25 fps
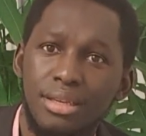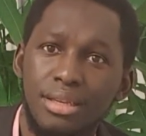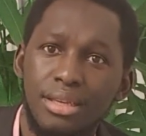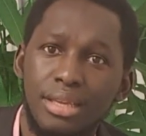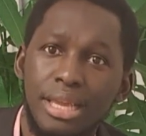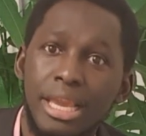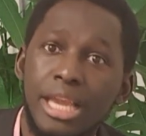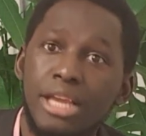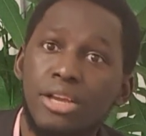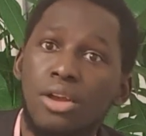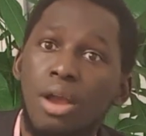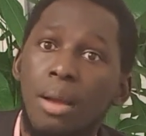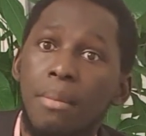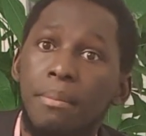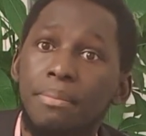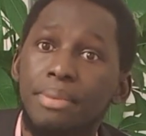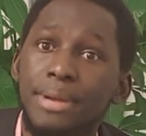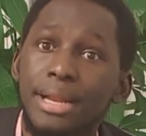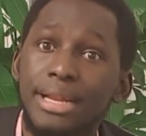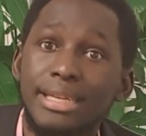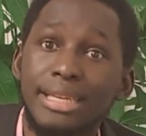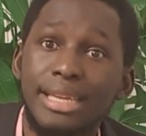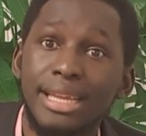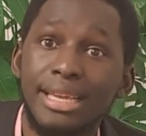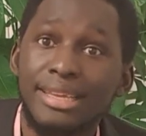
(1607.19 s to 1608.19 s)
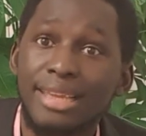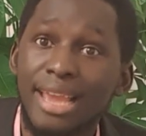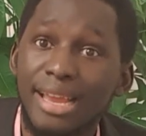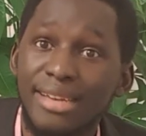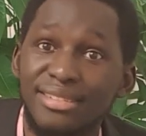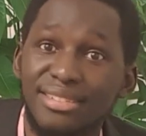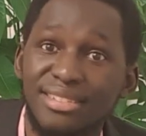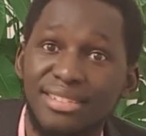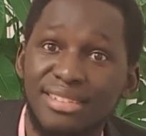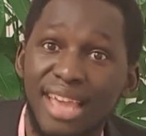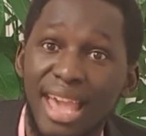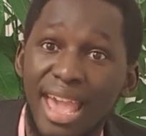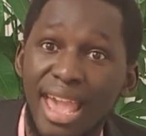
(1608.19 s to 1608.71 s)
he completely gets
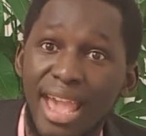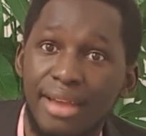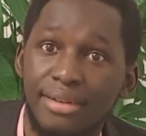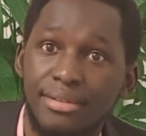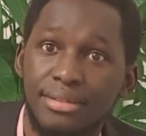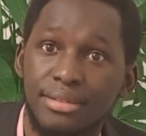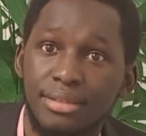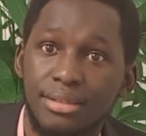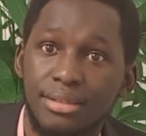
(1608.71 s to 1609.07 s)
scared.